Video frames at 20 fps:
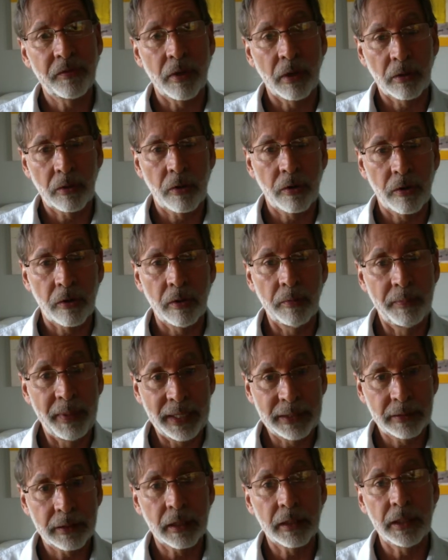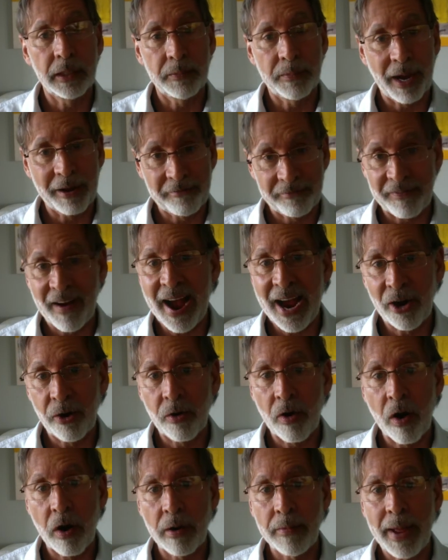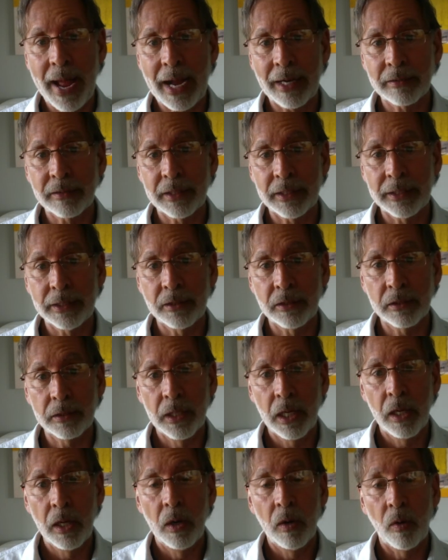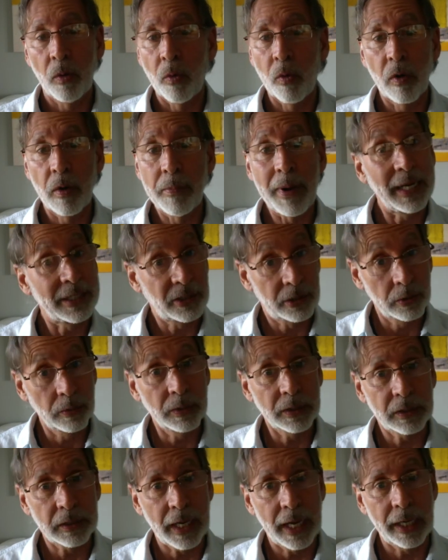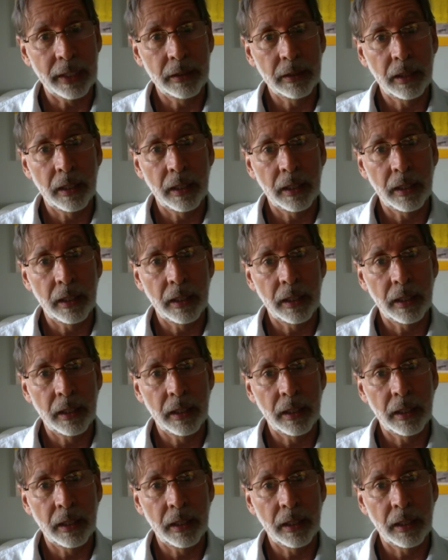occur basically by firearm accidents or by suicide.